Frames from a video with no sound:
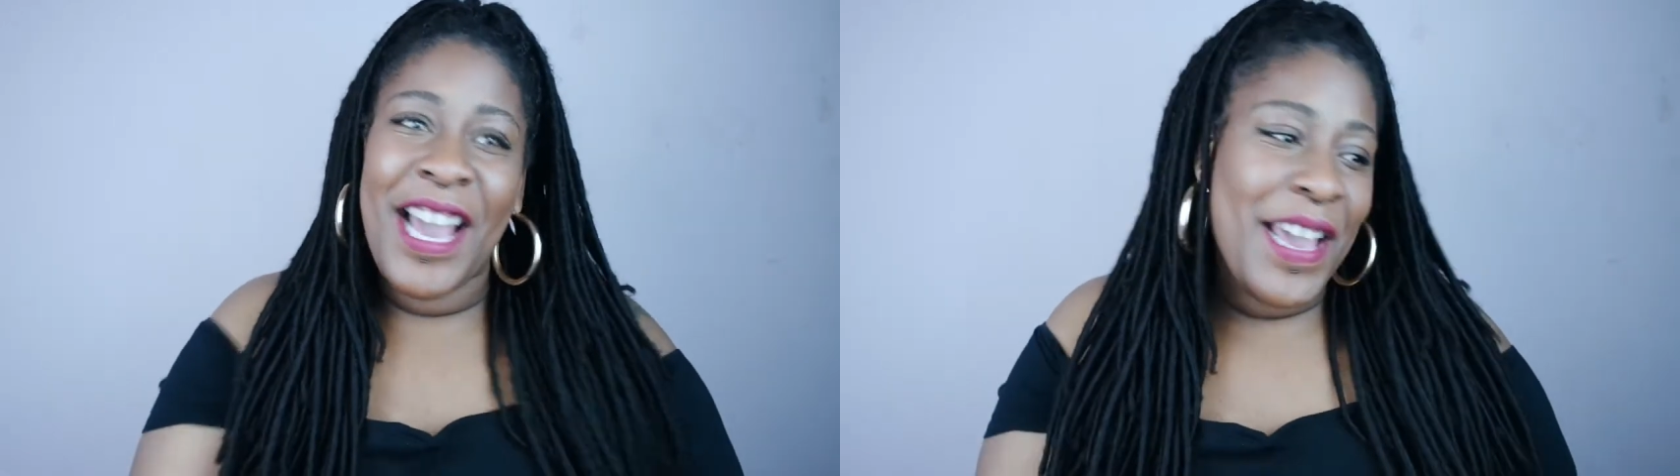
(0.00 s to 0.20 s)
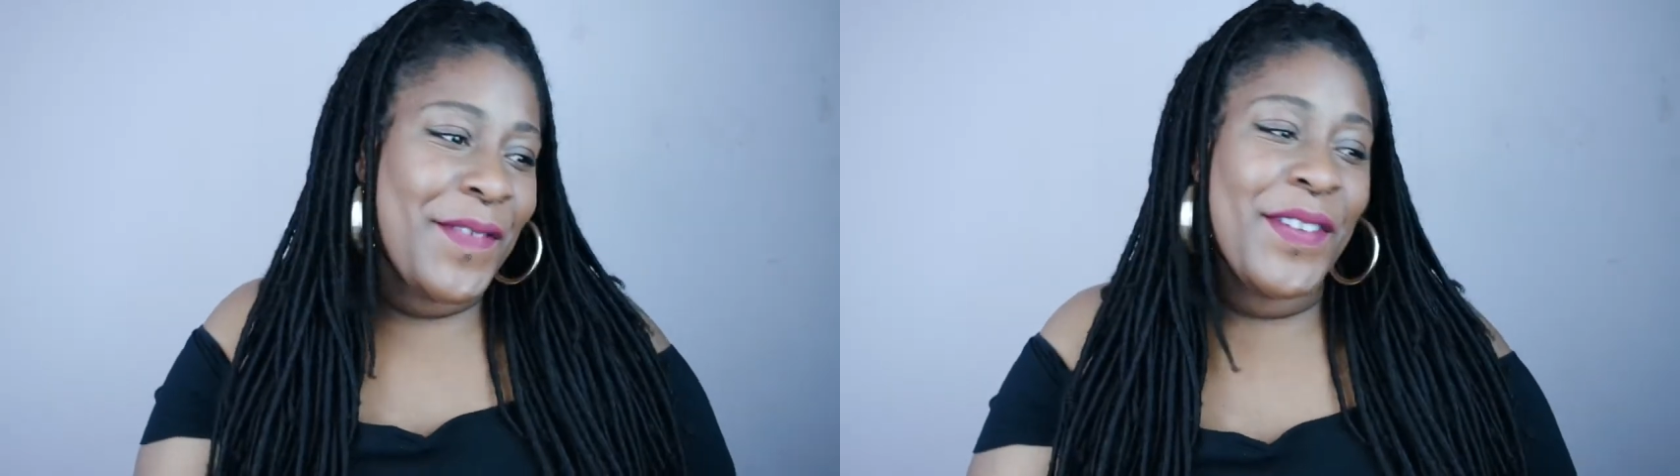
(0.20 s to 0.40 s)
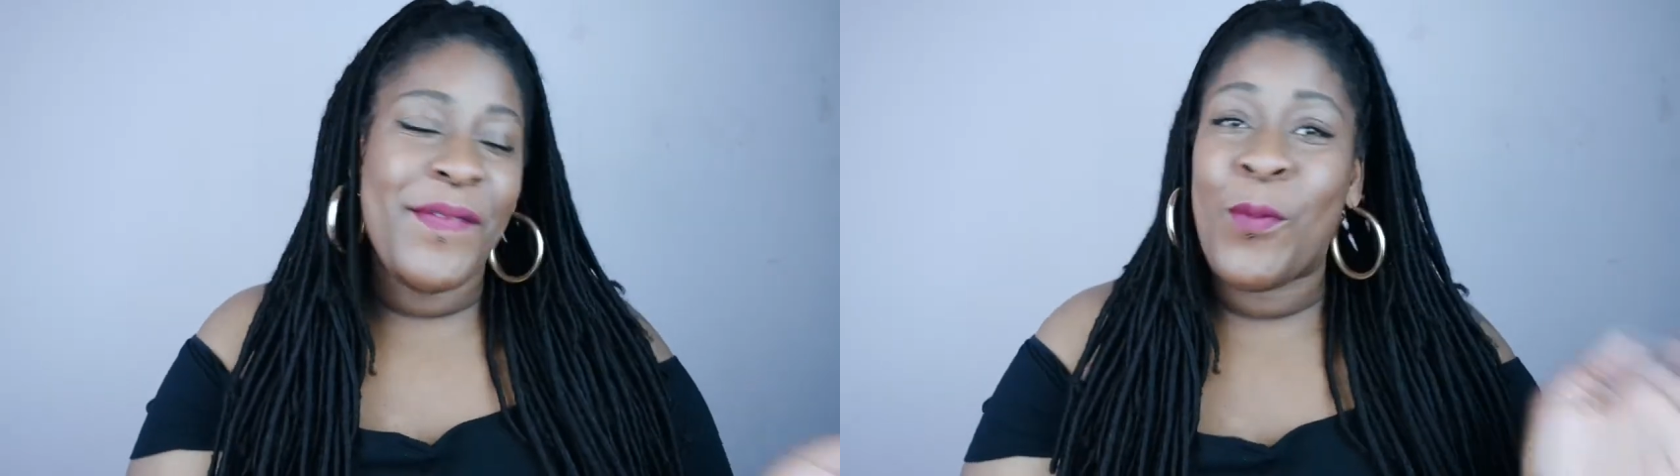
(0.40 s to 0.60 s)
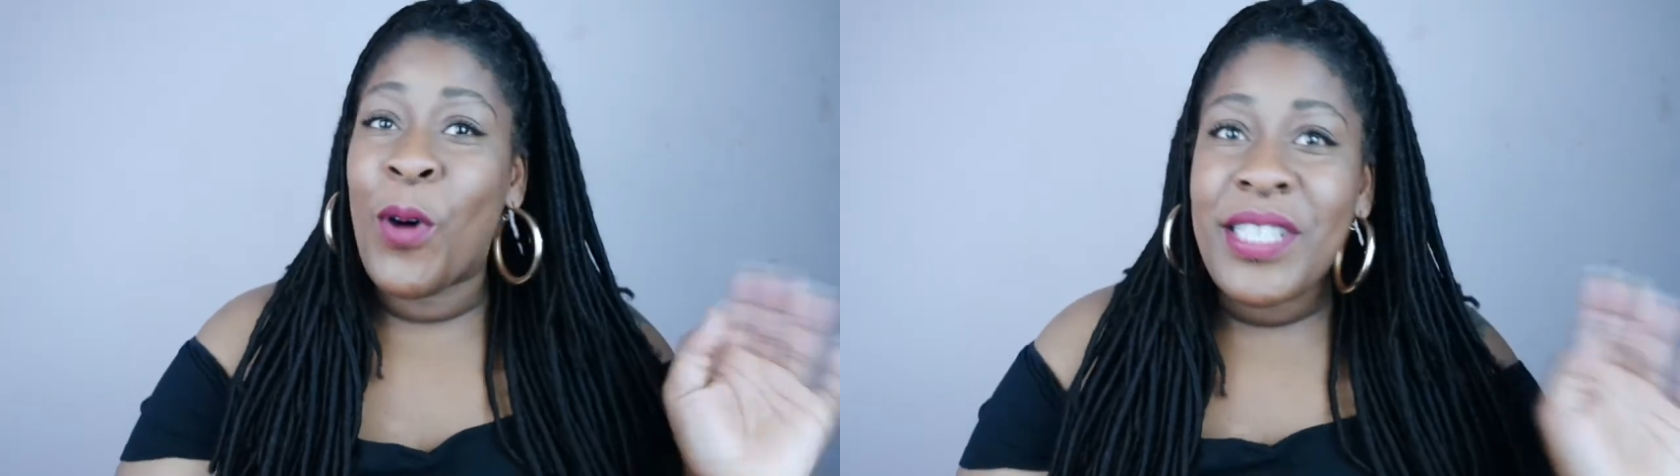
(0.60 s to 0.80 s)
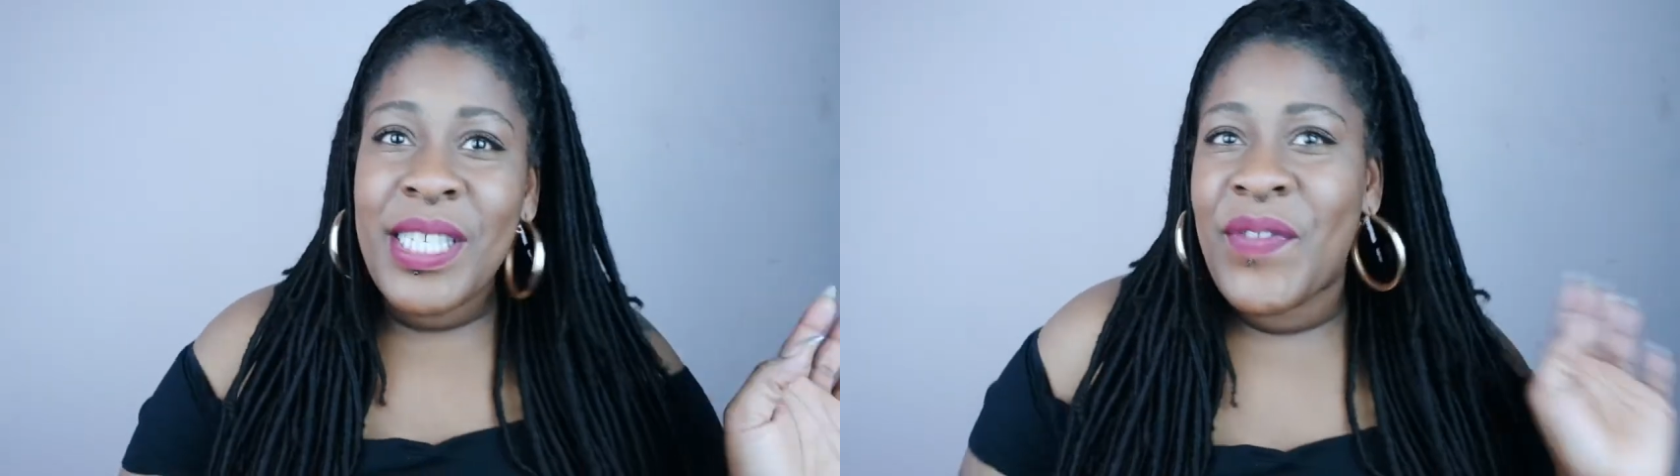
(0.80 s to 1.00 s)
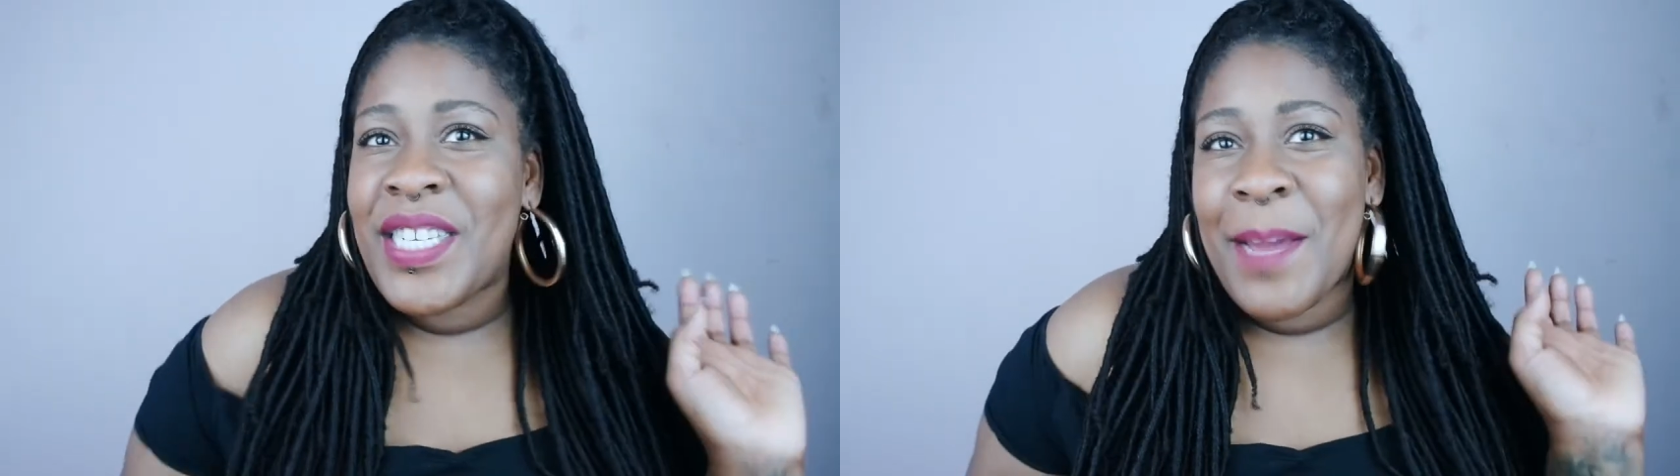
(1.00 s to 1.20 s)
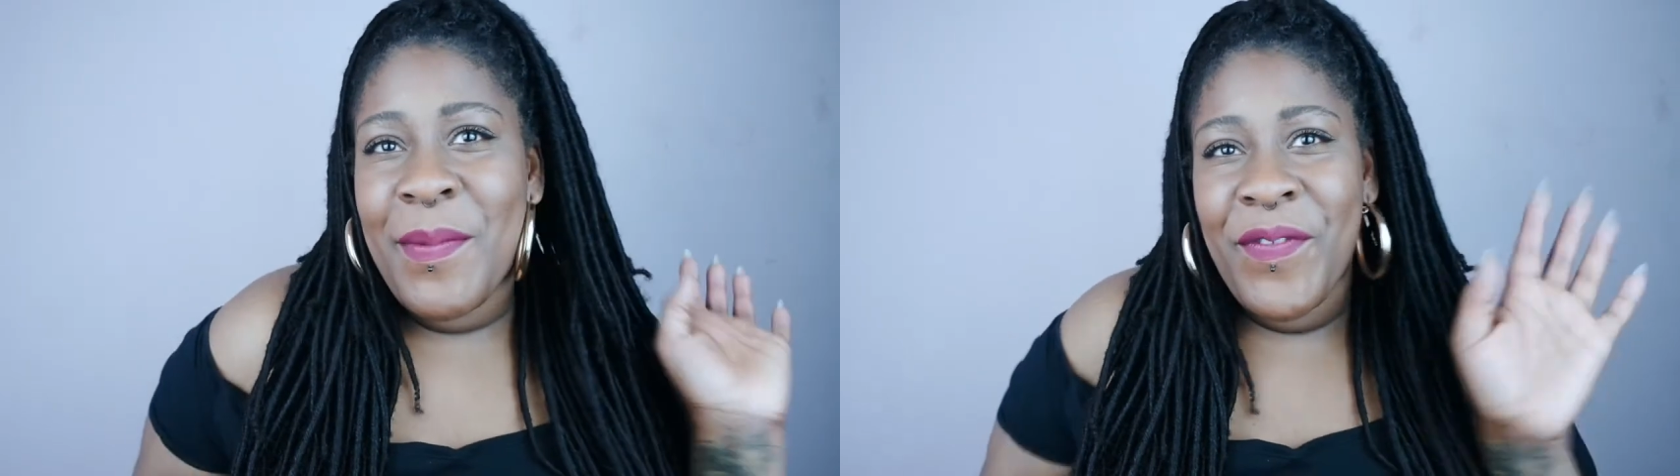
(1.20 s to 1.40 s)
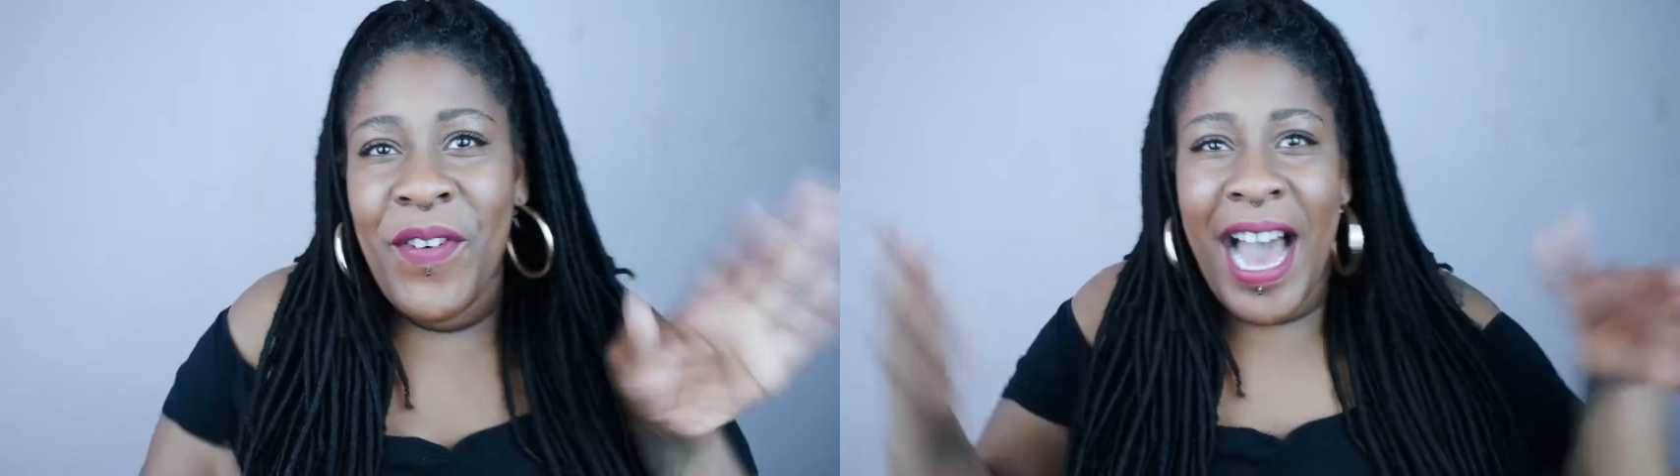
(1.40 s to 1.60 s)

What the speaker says: if you've watched this video before,